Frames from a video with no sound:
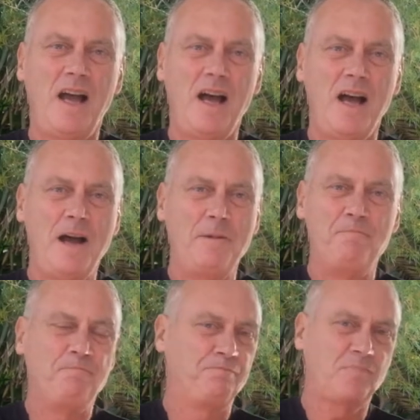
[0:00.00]

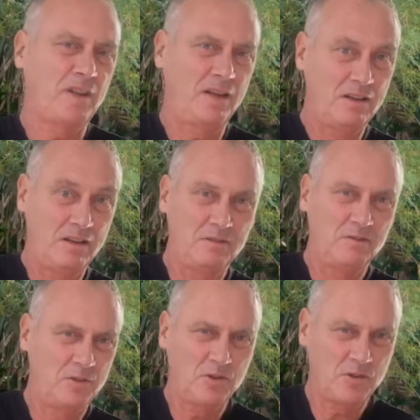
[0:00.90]

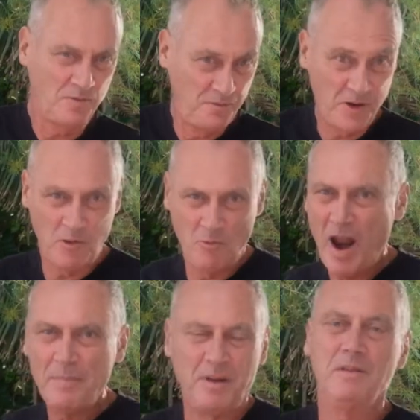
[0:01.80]
very
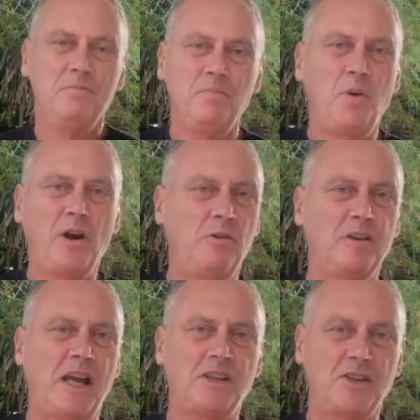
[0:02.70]
rapid body
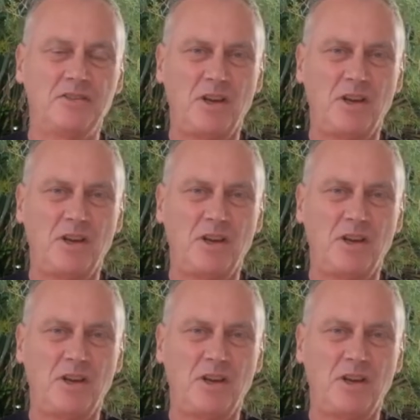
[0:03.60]
rotation.